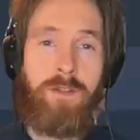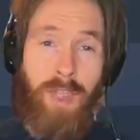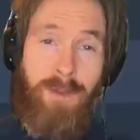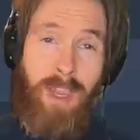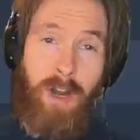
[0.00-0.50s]

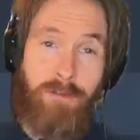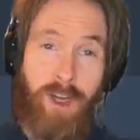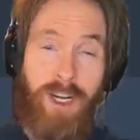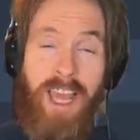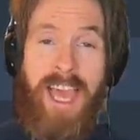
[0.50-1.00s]
Today we are
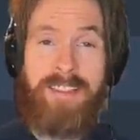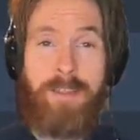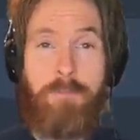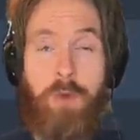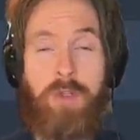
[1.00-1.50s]
finally at
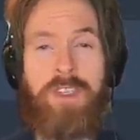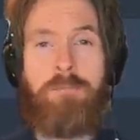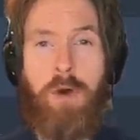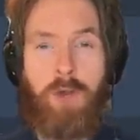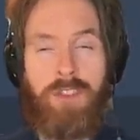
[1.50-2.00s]
a
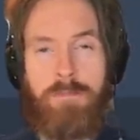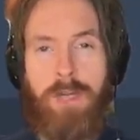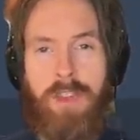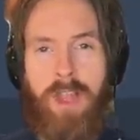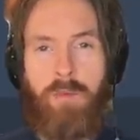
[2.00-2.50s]
multimodal
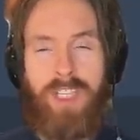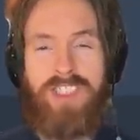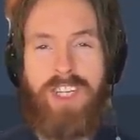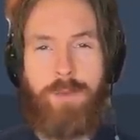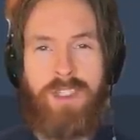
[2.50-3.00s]
model
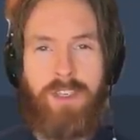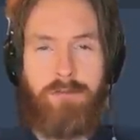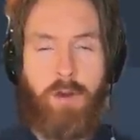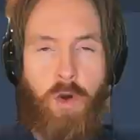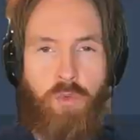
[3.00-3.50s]
with
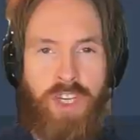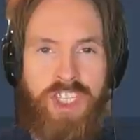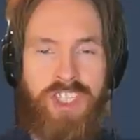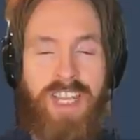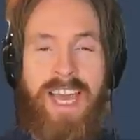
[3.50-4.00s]
GPT-4
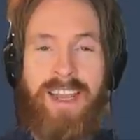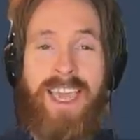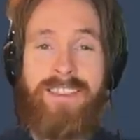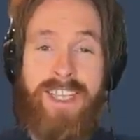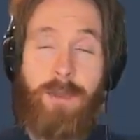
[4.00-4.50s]
Vision and I
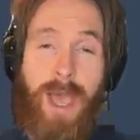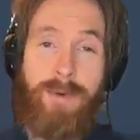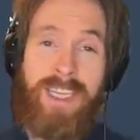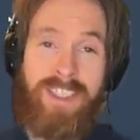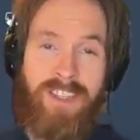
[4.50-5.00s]
can't tell you
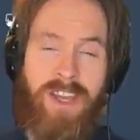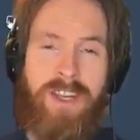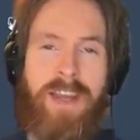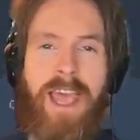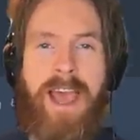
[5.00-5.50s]
how
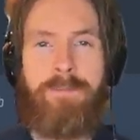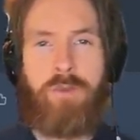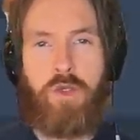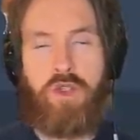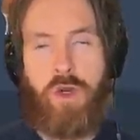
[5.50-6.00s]
excited I am
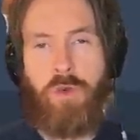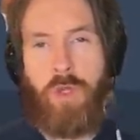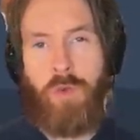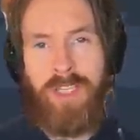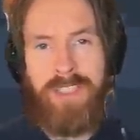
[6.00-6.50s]
to show
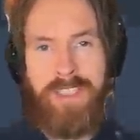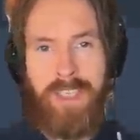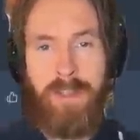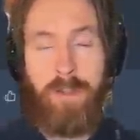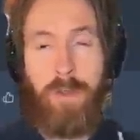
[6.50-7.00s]
you what this
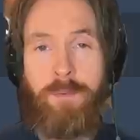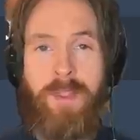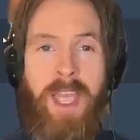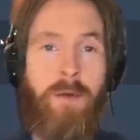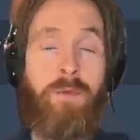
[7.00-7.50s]
can do.
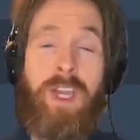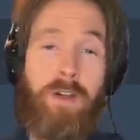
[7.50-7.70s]
We are